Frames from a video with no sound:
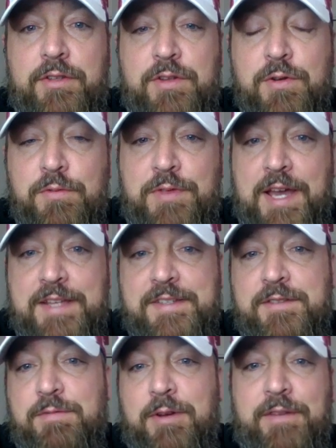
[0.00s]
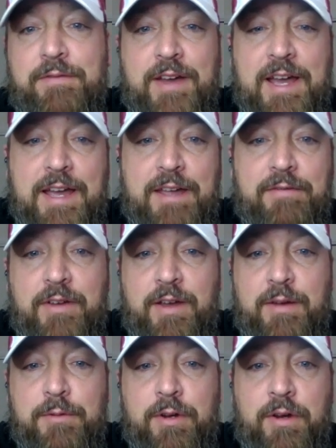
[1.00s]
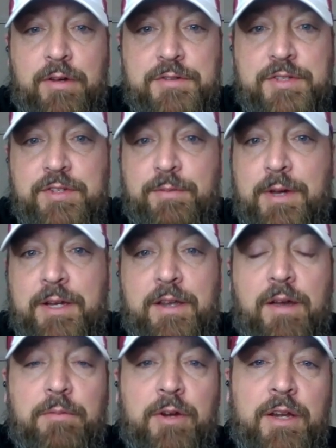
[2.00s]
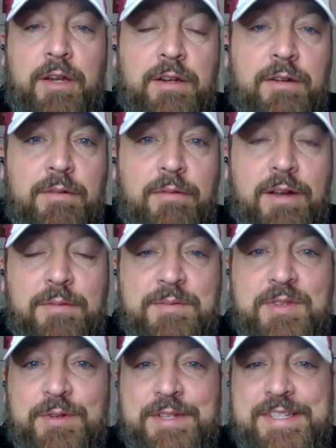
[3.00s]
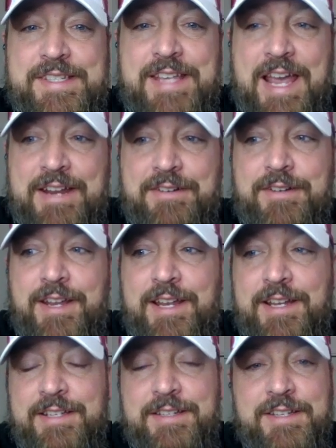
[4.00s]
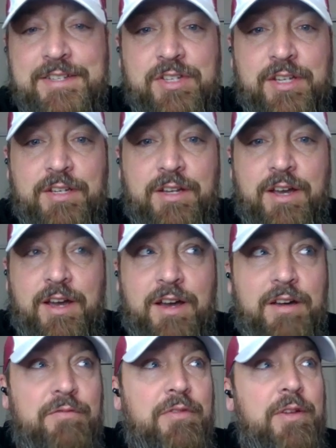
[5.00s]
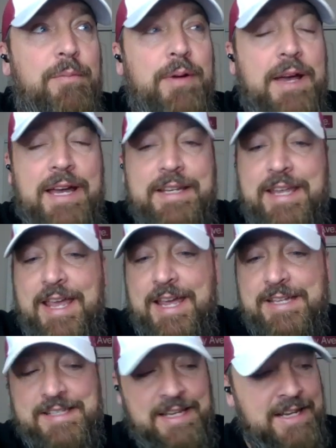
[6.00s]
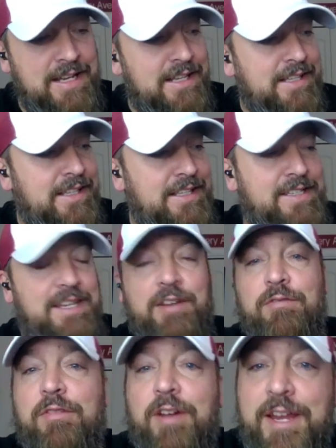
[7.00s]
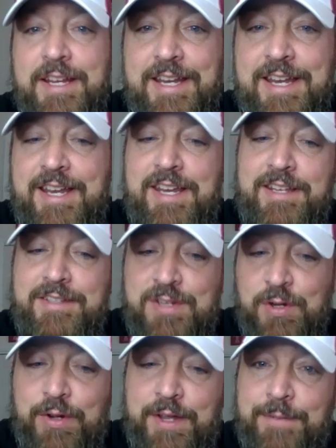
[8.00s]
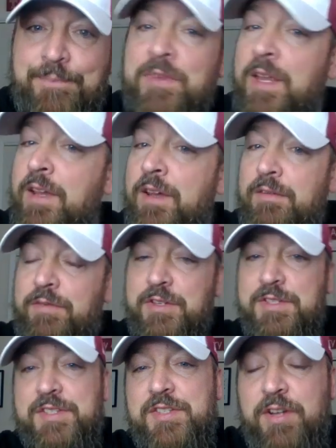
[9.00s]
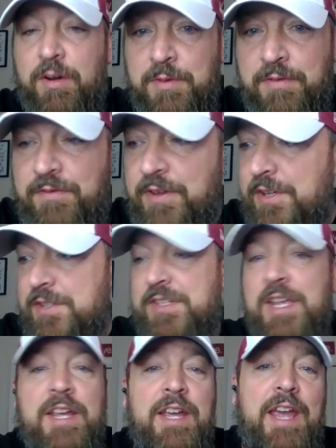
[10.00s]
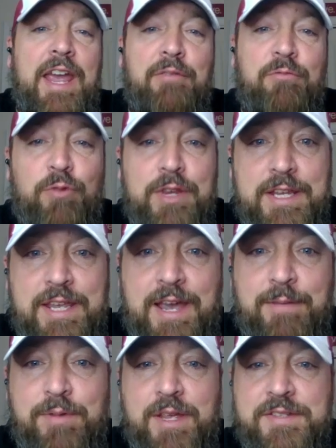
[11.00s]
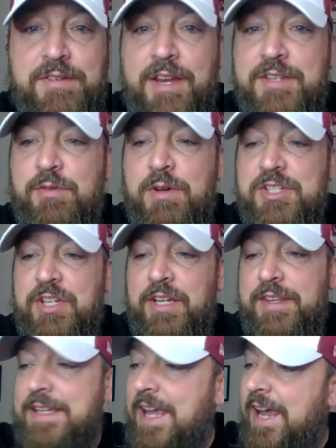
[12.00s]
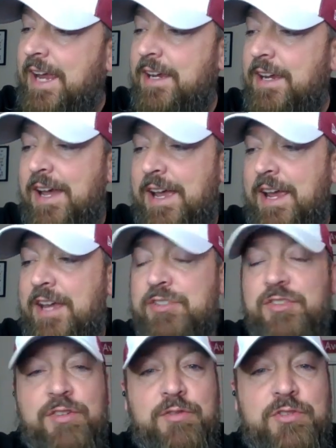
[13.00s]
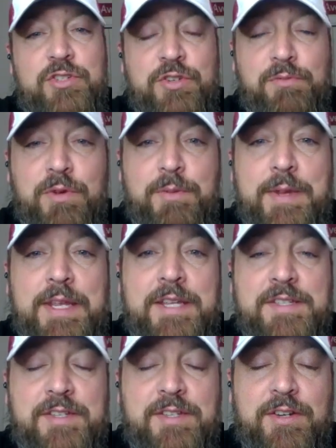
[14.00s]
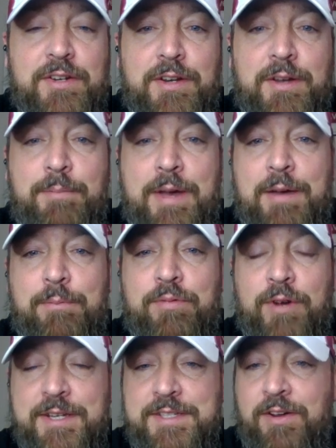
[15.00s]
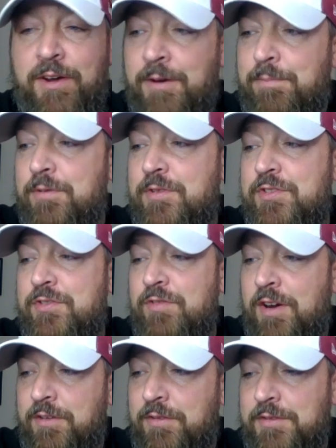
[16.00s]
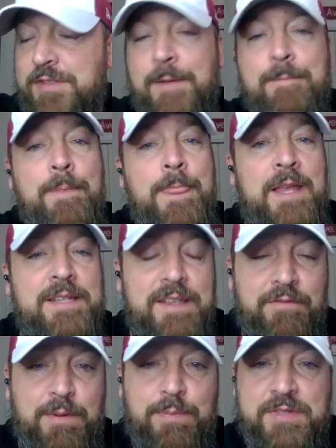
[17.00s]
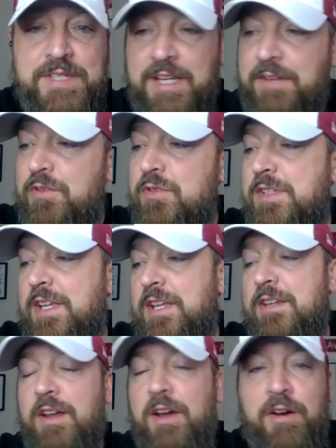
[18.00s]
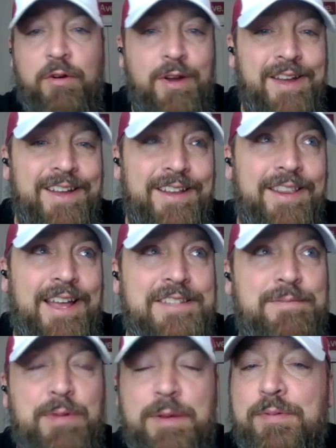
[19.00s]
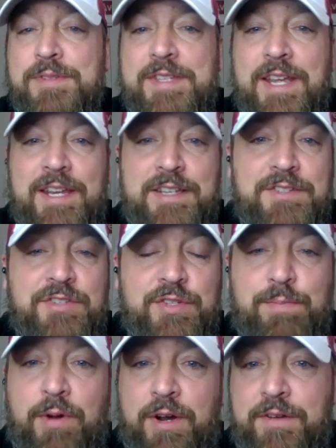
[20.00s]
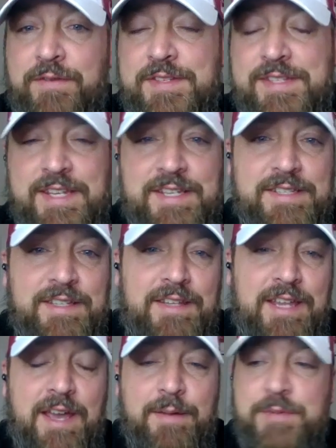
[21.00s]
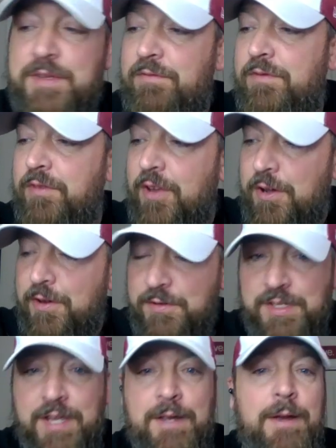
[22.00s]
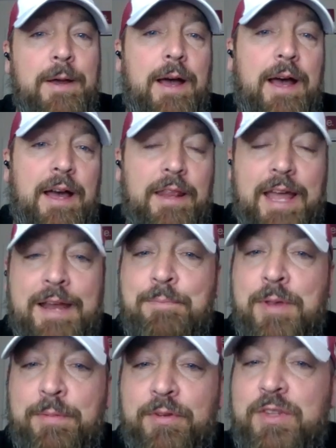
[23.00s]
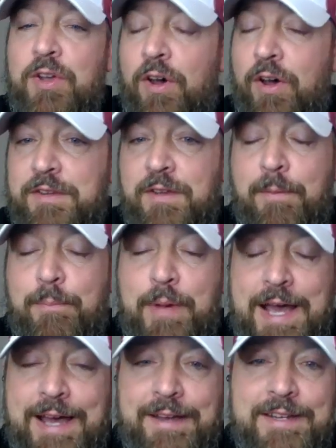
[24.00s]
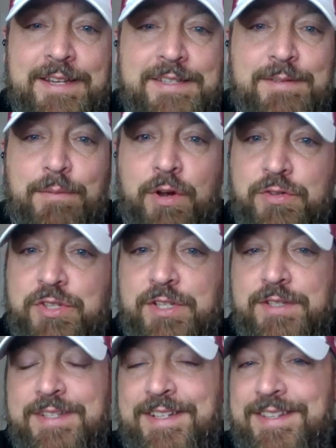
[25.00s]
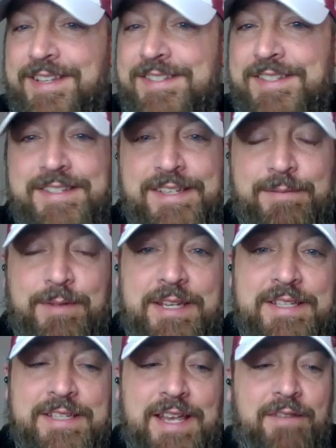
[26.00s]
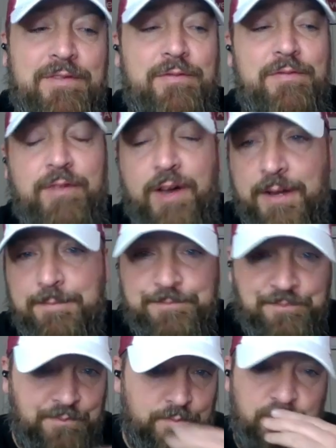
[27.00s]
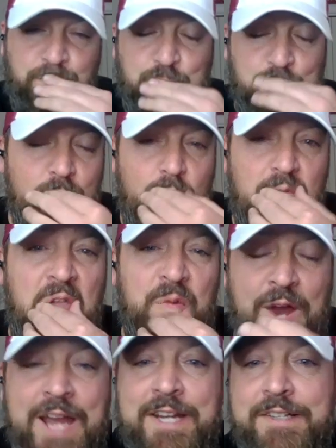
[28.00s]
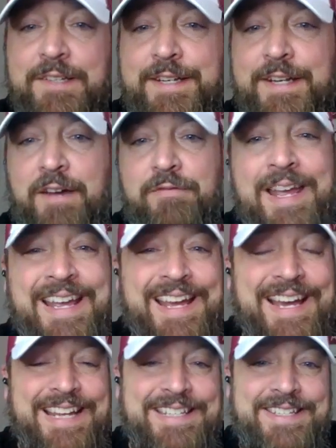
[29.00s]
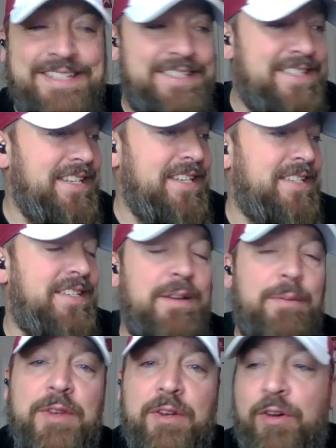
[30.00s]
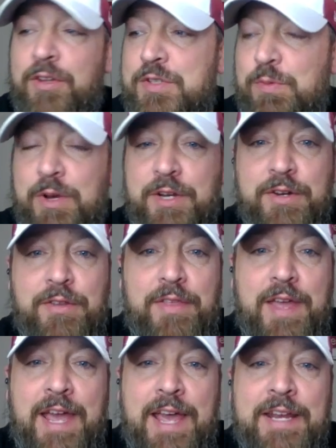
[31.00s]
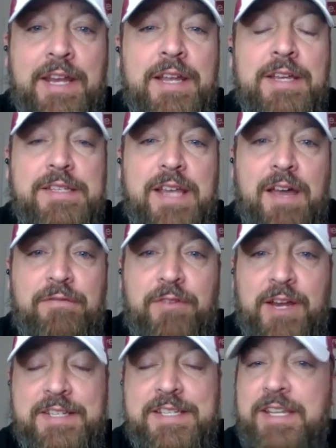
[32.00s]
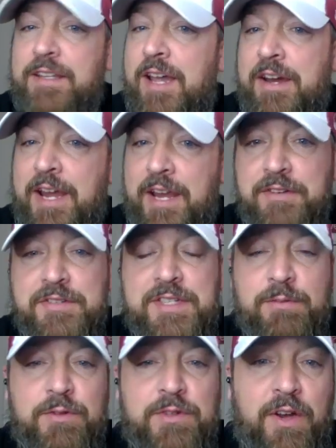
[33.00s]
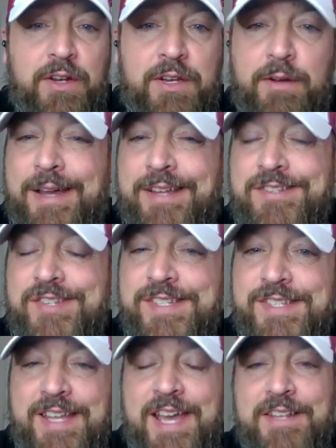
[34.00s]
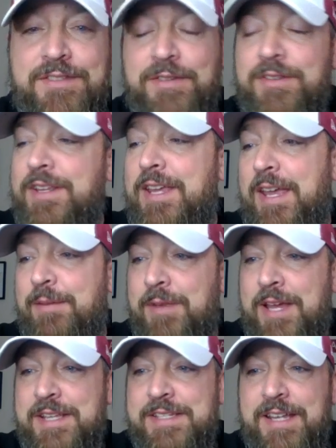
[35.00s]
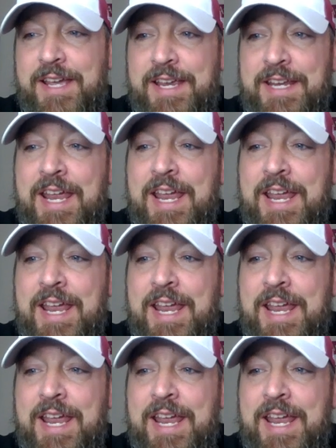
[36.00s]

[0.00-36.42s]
2025. I'm your host, Jim Montgomery. Welcome to a Saturday edition of the podcast. Let's get right into it. First, let's start with the Phils and recap yesterday's question of the day. I asked you, should we be concerned about Bryce Harper's struggles? 70% of you said no. Lots of people saying it's just part of the season, the ebbs and flows. A lot of people talked about his emotions, and it doesn't seem like he's having fun. Ironically enough, I did see something on Twitter that Scott Fransky and Larry Anderson were talking about just that during the game last night,